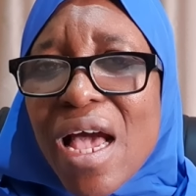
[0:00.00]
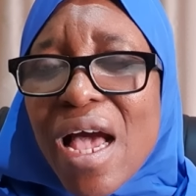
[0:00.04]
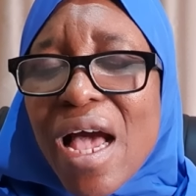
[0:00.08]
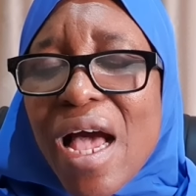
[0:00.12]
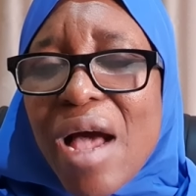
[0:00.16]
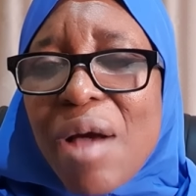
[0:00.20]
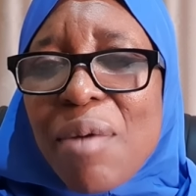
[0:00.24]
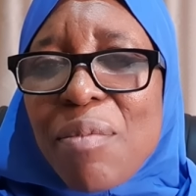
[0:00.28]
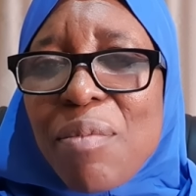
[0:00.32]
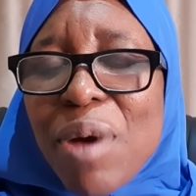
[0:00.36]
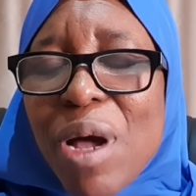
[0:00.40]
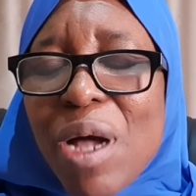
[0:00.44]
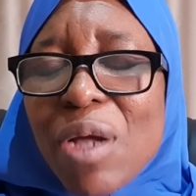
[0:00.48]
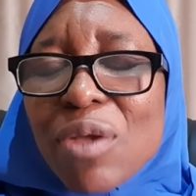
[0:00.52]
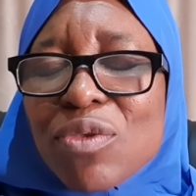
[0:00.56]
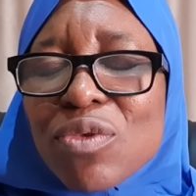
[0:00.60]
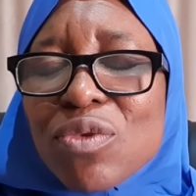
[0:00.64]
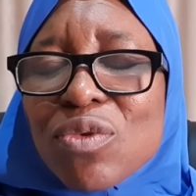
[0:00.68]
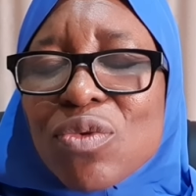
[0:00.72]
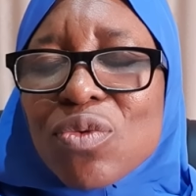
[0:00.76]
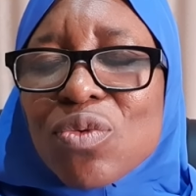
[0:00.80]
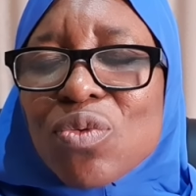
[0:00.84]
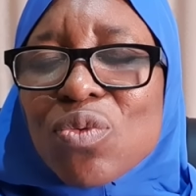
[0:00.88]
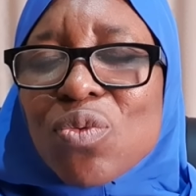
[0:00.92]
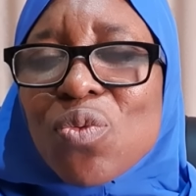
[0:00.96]

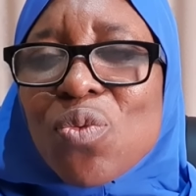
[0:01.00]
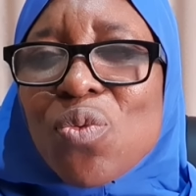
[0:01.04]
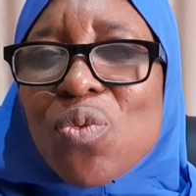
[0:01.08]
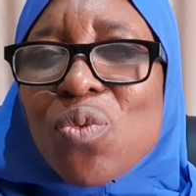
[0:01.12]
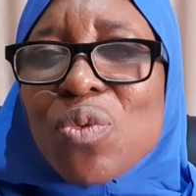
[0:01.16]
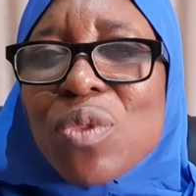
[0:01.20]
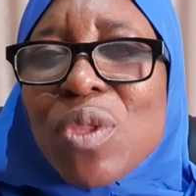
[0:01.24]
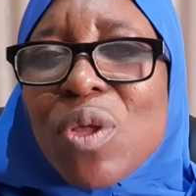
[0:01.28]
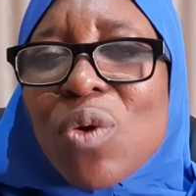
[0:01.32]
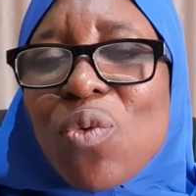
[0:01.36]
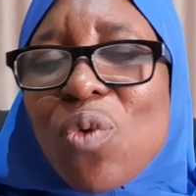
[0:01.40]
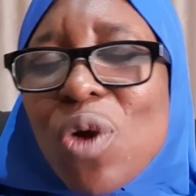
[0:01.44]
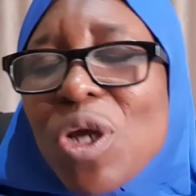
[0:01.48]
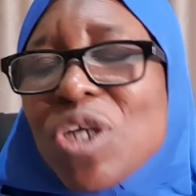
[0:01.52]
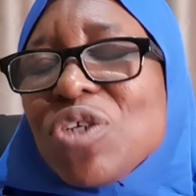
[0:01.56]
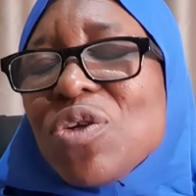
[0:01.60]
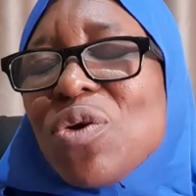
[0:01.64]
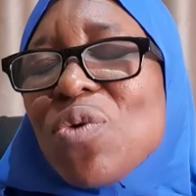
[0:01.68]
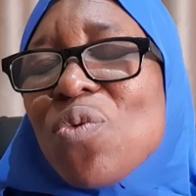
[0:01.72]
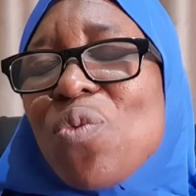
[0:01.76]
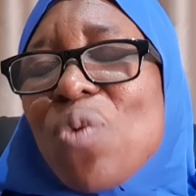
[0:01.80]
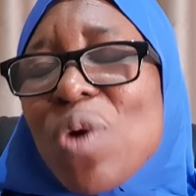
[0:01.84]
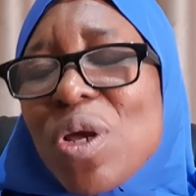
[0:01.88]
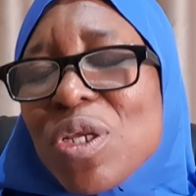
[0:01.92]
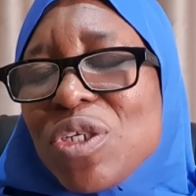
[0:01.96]
about the
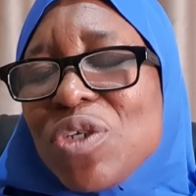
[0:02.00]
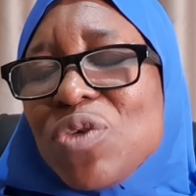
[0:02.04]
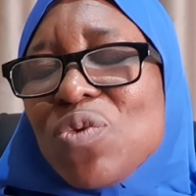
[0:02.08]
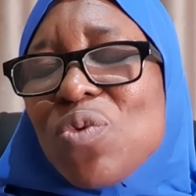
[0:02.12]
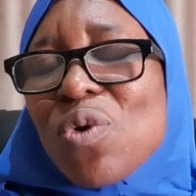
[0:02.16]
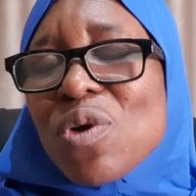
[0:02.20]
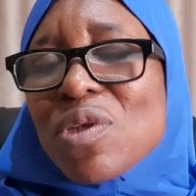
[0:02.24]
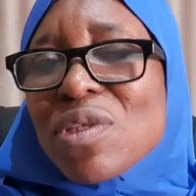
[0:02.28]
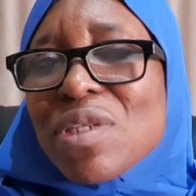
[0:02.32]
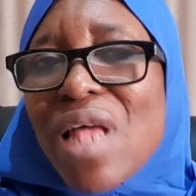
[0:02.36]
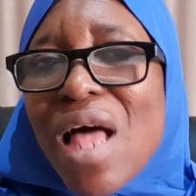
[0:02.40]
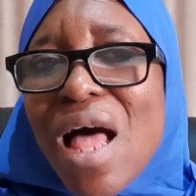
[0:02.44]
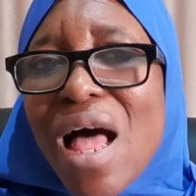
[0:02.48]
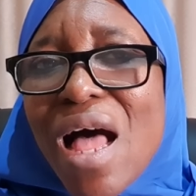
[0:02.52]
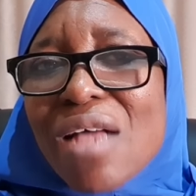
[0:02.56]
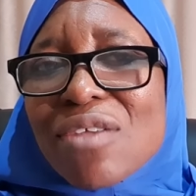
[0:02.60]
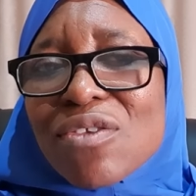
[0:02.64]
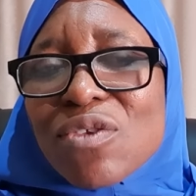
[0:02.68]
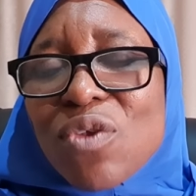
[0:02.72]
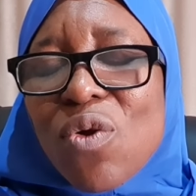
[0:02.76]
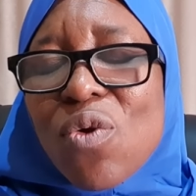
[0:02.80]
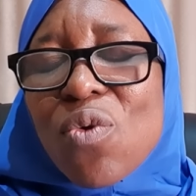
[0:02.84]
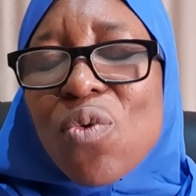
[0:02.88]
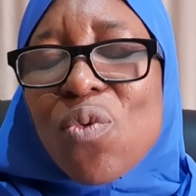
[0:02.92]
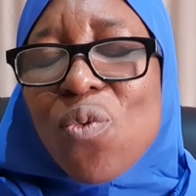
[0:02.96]
question which was
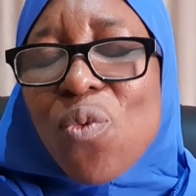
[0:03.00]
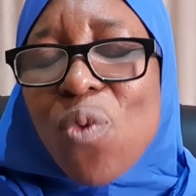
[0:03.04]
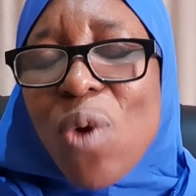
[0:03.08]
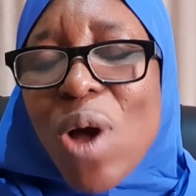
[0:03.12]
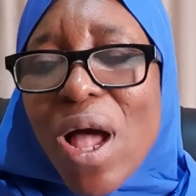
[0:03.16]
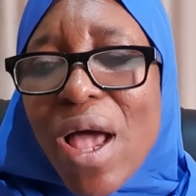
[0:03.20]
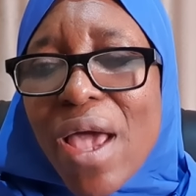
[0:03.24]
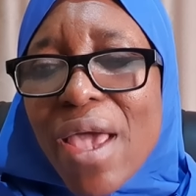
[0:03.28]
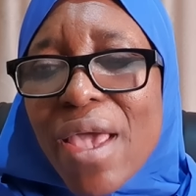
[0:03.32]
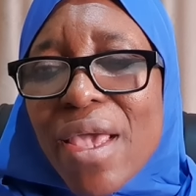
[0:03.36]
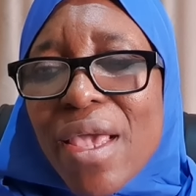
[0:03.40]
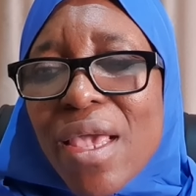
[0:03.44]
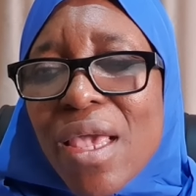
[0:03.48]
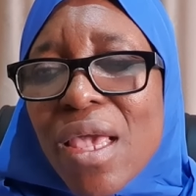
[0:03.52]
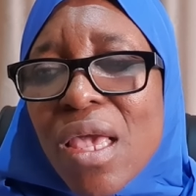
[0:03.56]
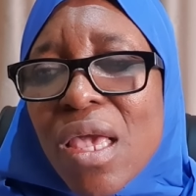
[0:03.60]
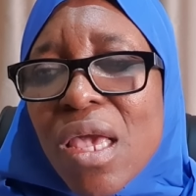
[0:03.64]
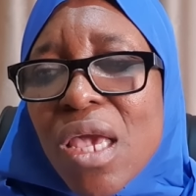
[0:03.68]
asked on why,